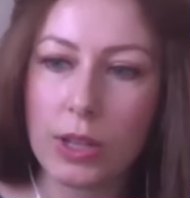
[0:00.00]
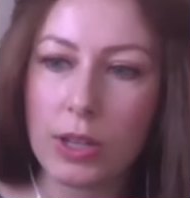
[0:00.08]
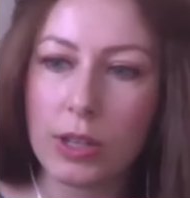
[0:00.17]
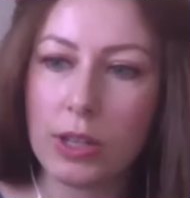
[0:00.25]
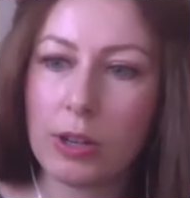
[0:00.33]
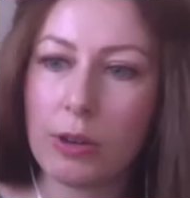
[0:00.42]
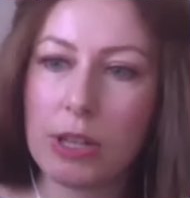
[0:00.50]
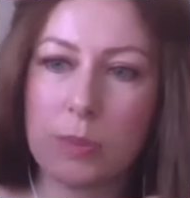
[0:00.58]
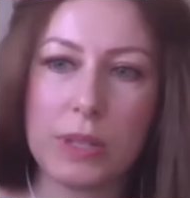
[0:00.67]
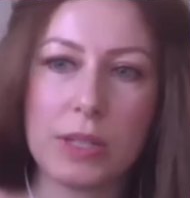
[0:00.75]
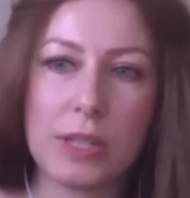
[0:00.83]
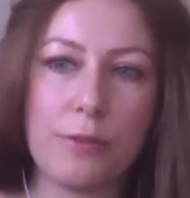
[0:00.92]
you know a
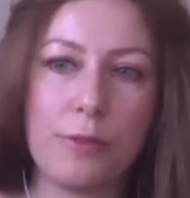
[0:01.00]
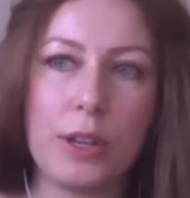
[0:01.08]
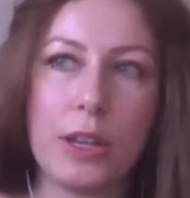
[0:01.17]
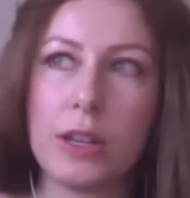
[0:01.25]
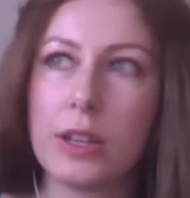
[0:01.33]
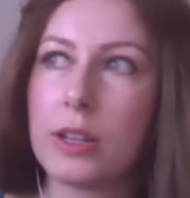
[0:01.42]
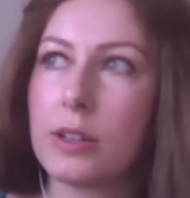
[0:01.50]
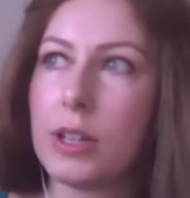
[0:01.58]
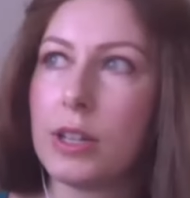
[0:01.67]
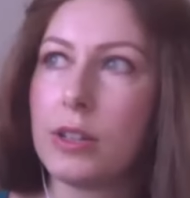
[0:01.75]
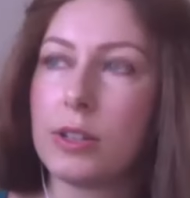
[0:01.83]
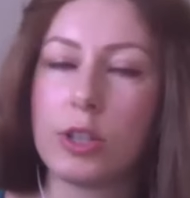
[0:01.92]
specific
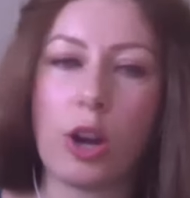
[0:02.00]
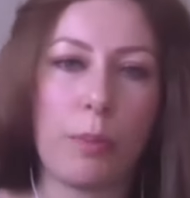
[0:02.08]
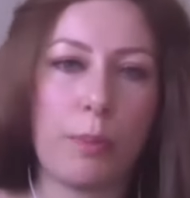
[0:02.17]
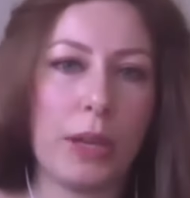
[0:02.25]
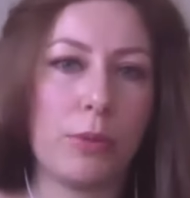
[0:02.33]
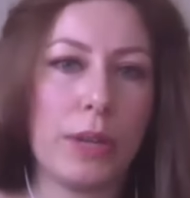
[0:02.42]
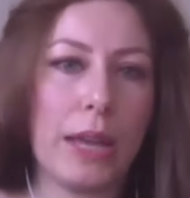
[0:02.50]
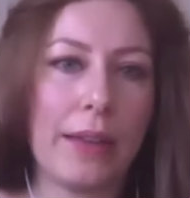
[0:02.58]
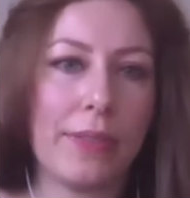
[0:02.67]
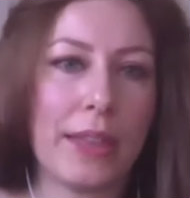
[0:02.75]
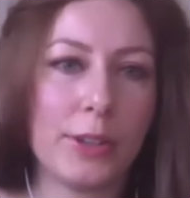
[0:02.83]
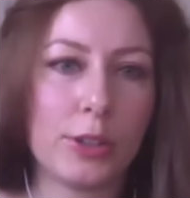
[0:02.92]
topic we had
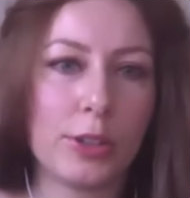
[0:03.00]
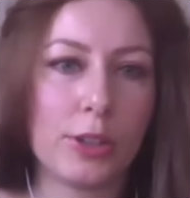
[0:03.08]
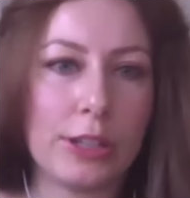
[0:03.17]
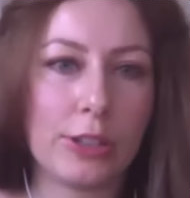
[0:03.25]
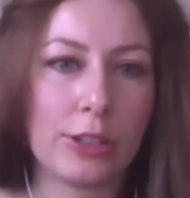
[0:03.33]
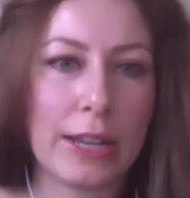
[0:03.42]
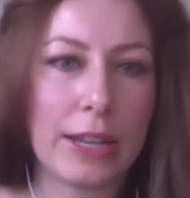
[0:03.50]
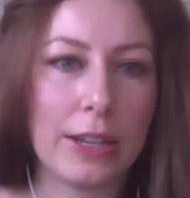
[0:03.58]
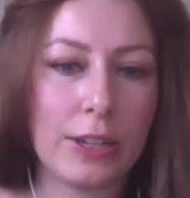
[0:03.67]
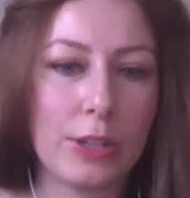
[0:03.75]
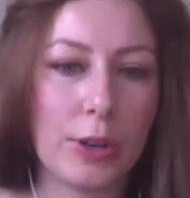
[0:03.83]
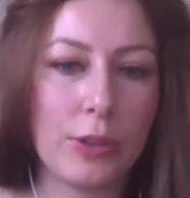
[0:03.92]
that earlier like
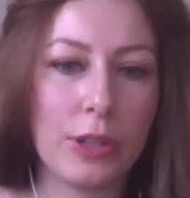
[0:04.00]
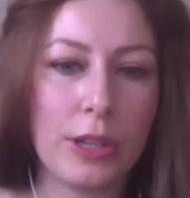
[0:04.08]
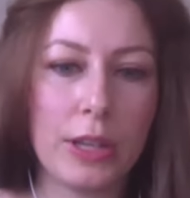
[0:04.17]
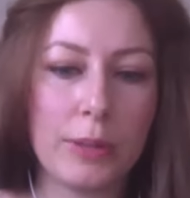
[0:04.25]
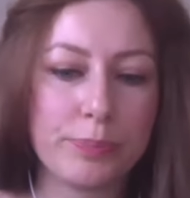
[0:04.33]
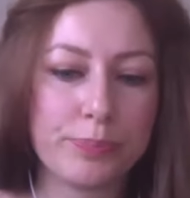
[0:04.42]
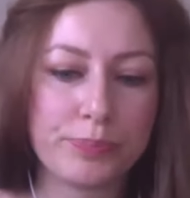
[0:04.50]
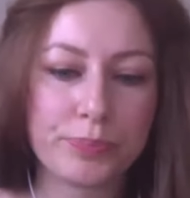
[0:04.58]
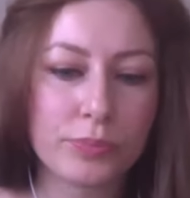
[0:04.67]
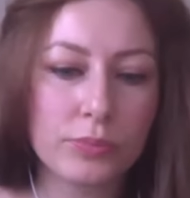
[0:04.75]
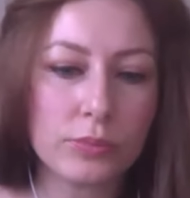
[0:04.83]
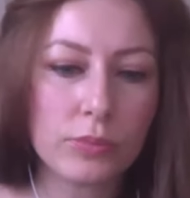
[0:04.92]
you know the
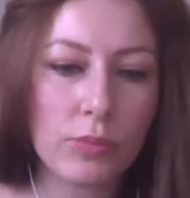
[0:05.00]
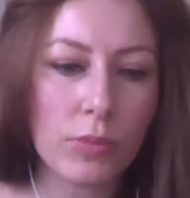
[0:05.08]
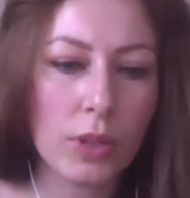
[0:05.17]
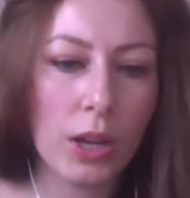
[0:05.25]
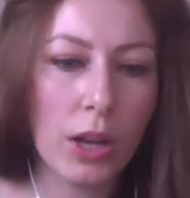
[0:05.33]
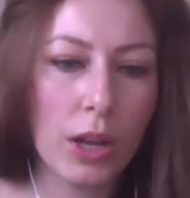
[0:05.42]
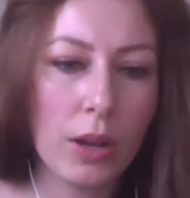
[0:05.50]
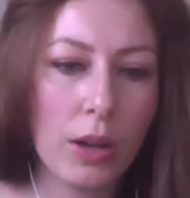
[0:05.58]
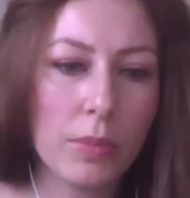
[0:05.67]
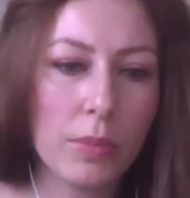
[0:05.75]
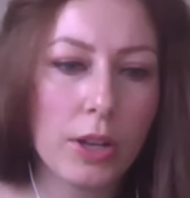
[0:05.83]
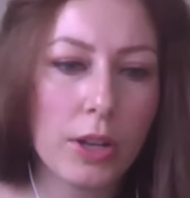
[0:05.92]

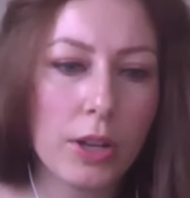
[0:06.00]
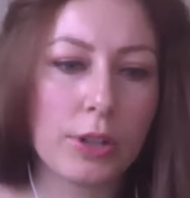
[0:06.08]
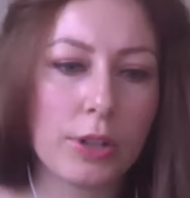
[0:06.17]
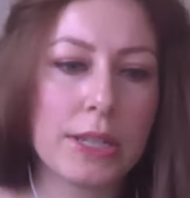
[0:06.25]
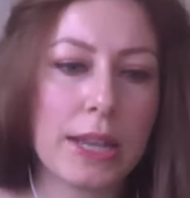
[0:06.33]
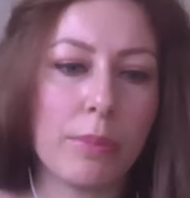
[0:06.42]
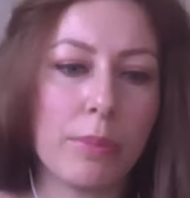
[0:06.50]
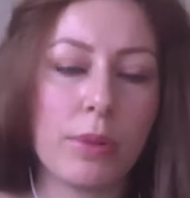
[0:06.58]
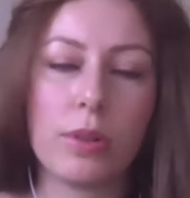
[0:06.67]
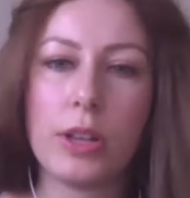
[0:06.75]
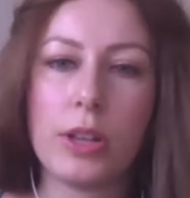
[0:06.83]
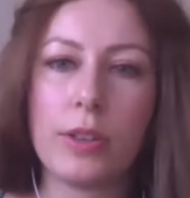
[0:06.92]
um, for
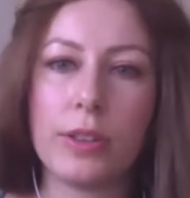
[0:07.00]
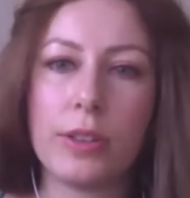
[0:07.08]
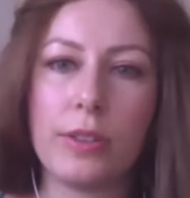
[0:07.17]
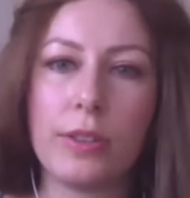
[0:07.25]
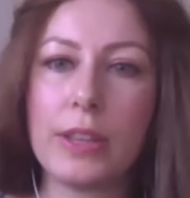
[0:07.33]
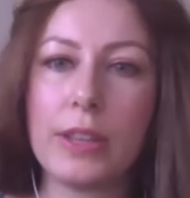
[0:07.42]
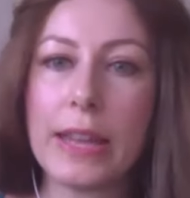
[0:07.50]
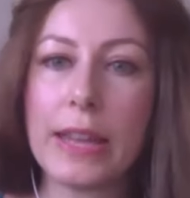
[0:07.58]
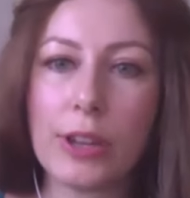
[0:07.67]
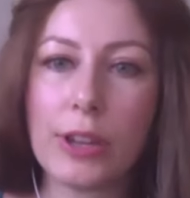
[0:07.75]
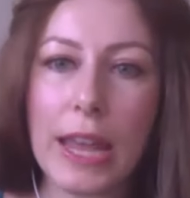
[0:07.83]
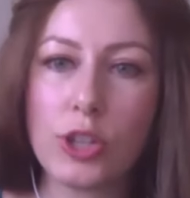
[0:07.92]
example the
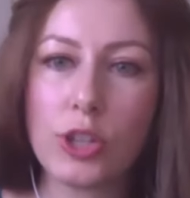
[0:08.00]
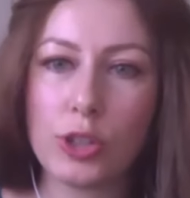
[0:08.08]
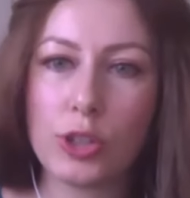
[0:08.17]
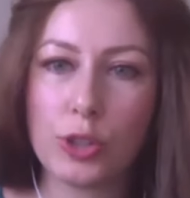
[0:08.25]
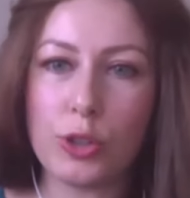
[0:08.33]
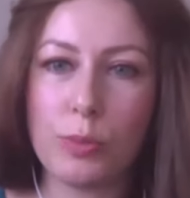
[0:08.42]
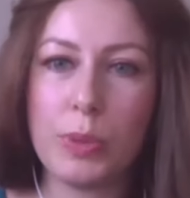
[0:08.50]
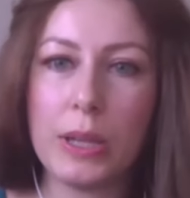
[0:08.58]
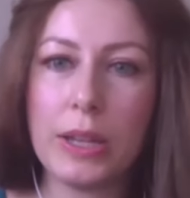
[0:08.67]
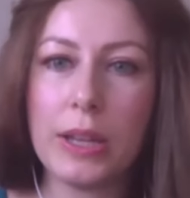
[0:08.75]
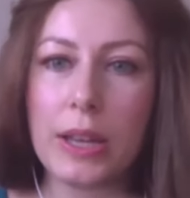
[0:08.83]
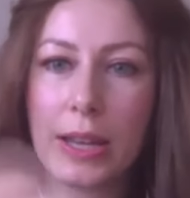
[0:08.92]
education should
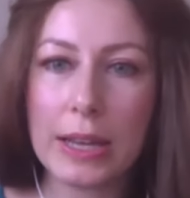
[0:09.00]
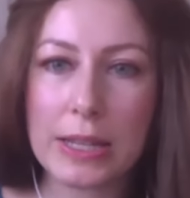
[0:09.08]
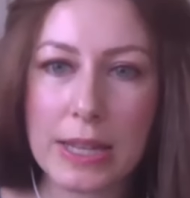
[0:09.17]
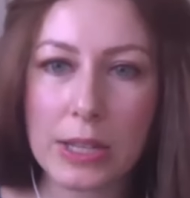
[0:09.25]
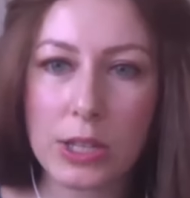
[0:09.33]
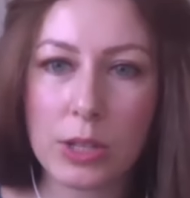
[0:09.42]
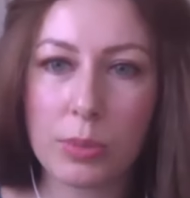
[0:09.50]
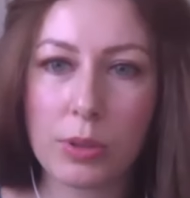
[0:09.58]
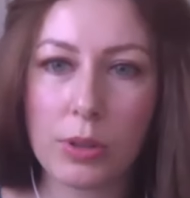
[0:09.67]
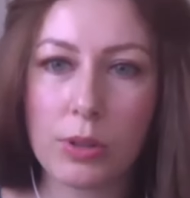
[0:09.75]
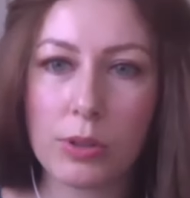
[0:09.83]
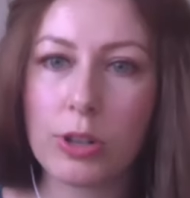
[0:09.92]
be
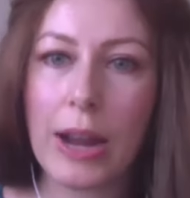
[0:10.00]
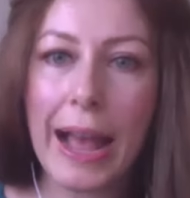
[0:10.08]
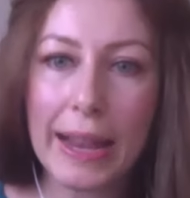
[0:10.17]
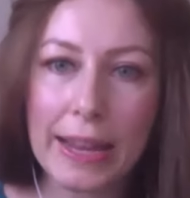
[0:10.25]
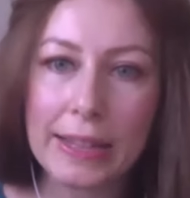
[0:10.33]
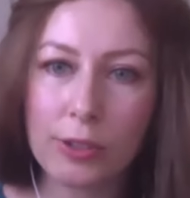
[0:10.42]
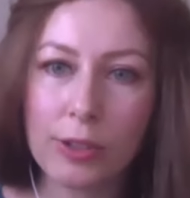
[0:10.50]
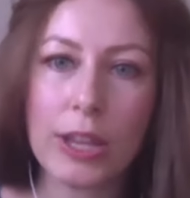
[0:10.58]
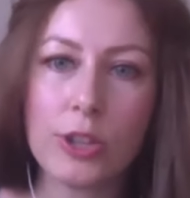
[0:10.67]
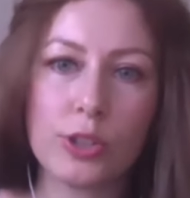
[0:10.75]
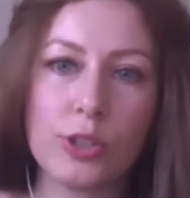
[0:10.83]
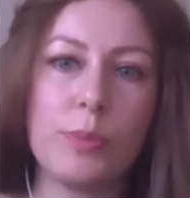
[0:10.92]
accessible or higher
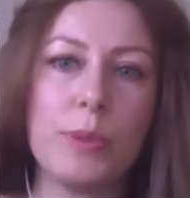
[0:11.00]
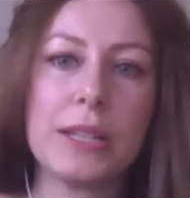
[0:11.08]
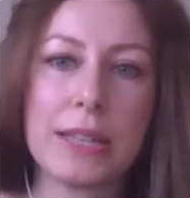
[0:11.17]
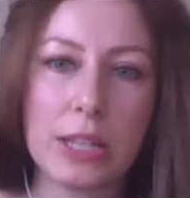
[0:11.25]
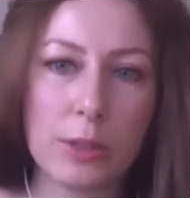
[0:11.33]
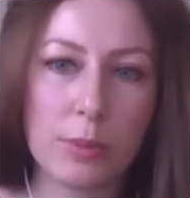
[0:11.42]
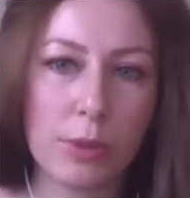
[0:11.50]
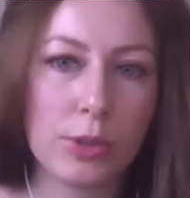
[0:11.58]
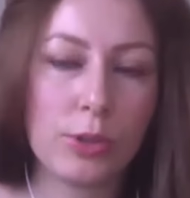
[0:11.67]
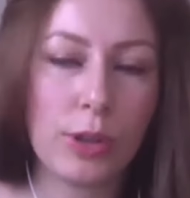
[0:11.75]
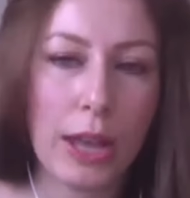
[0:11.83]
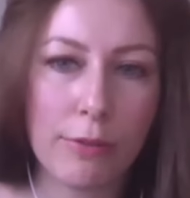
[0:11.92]
education should be accessible
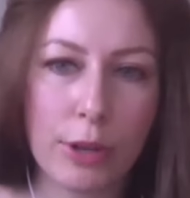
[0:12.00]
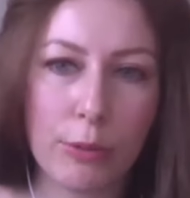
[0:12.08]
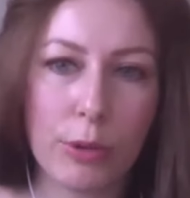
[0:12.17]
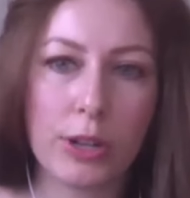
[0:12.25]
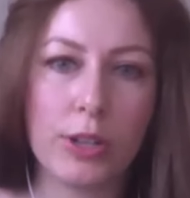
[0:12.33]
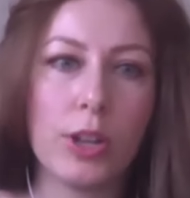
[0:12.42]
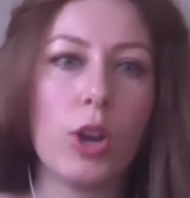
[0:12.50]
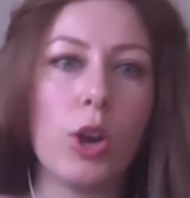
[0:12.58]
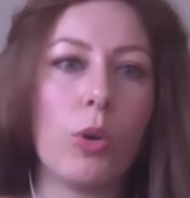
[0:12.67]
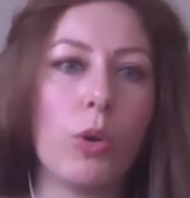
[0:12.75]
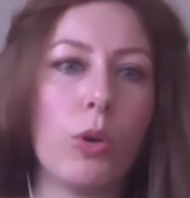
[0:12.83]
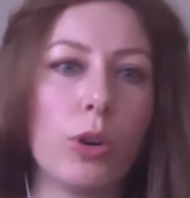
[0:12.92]
to everyone
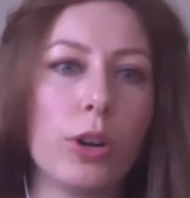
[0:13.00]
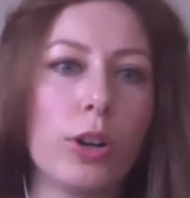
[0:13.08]
or